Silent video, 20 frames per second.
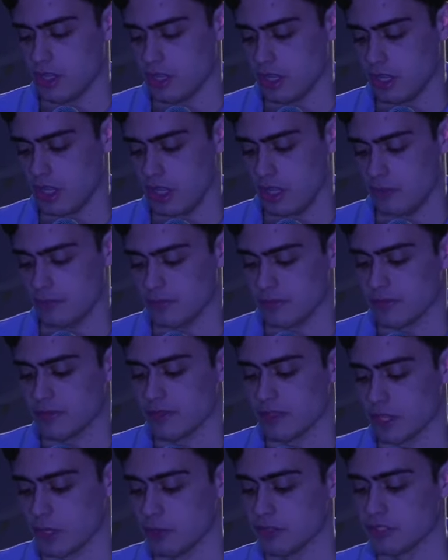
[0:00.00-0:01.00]
Um,
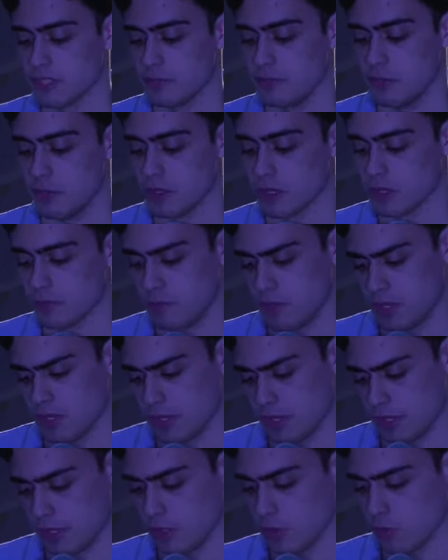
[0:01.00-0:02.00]
there is a book
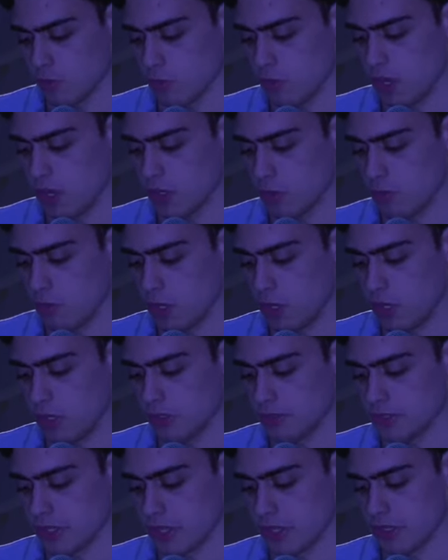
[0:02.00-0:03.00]
by Ron
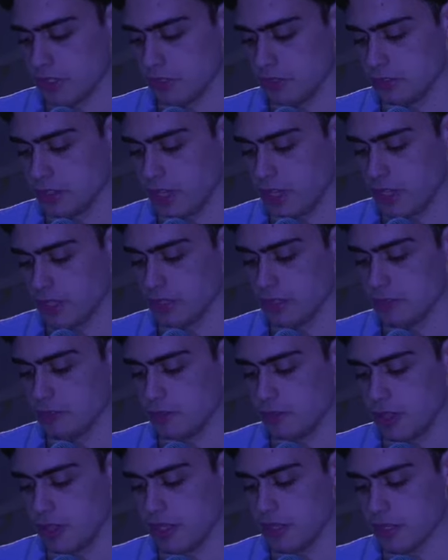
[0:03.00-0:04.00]
Paul titled End the
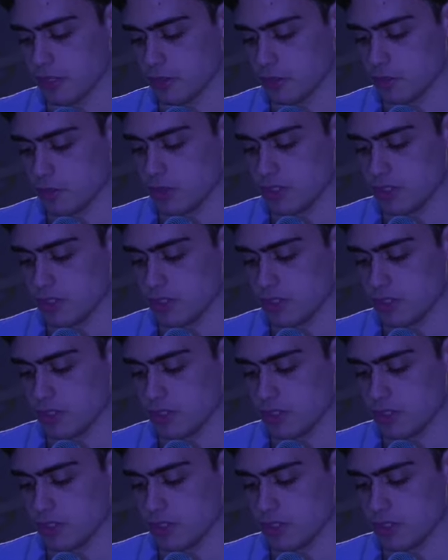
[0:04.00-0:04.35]
Fed,